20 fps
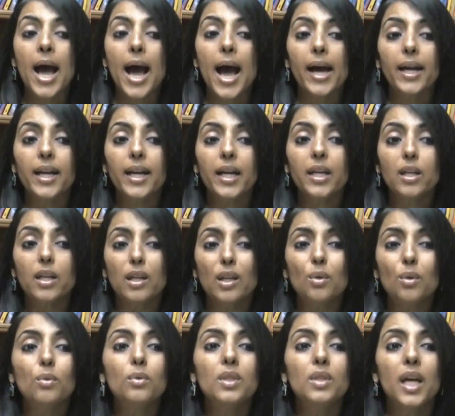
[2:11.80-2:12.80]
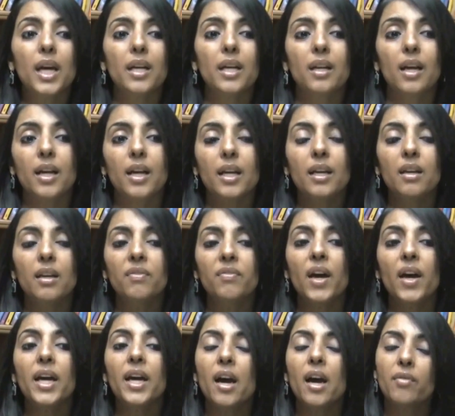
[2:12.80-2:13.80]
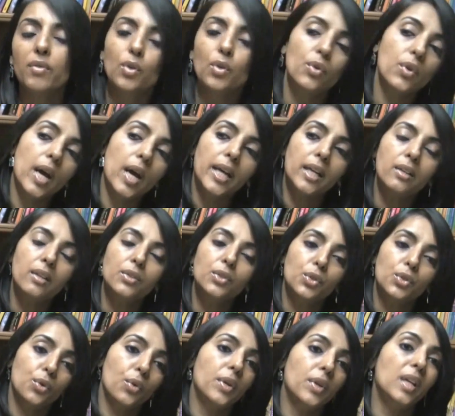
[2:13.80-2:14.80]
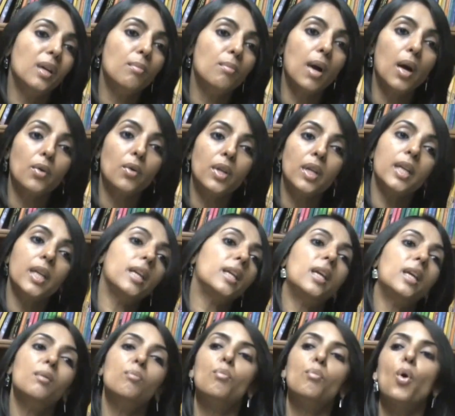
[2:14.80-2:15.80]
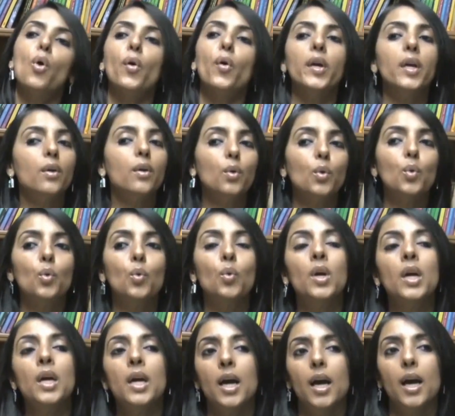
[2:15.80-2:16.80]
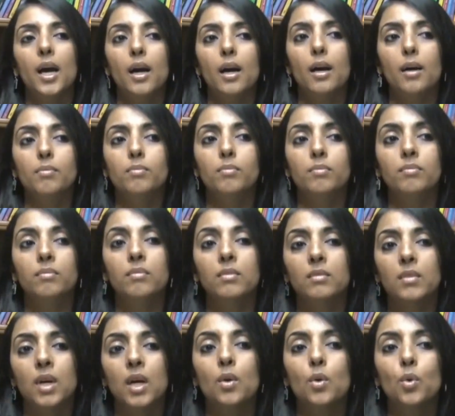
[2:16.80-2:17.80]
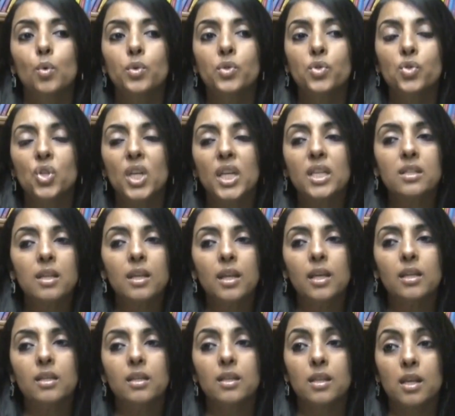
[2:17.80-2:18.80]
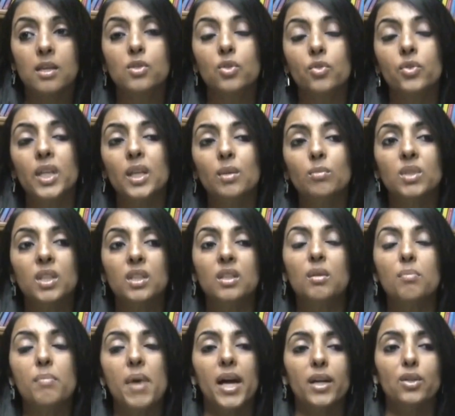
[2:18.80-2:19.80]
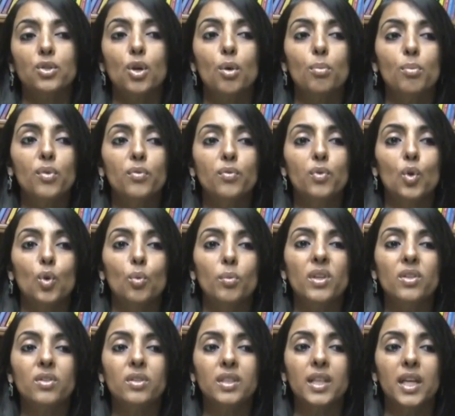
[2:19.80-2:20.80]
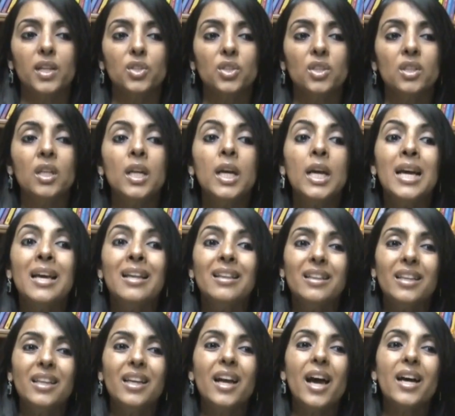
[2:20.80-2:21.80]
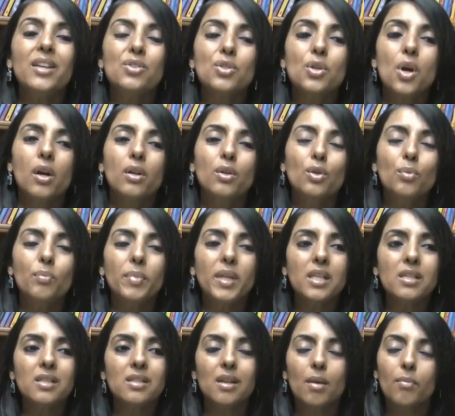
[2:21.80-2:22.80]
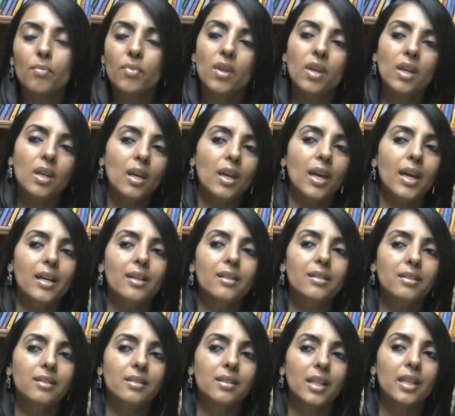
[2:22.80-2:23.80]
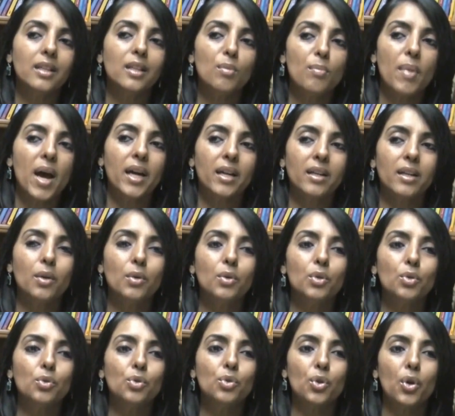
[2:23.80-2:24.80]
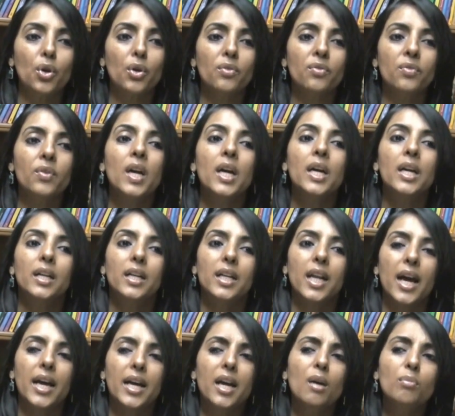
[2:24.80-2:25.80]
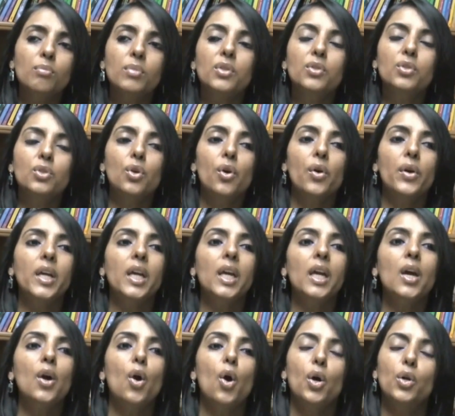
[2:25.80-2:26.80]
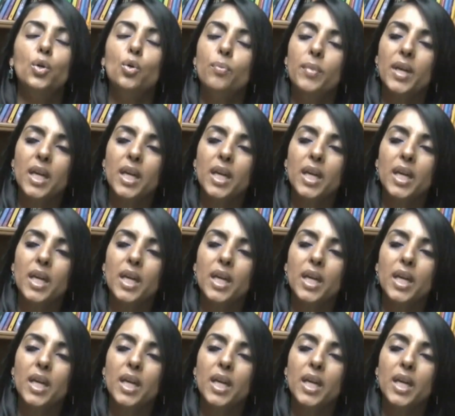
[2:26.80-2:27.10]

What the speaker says: and I knew that if I have to write a story about an Indian boy who's chasing his dreams in the backdrop of global recession, there has got to be something else in the background to sort of tie up the story, or to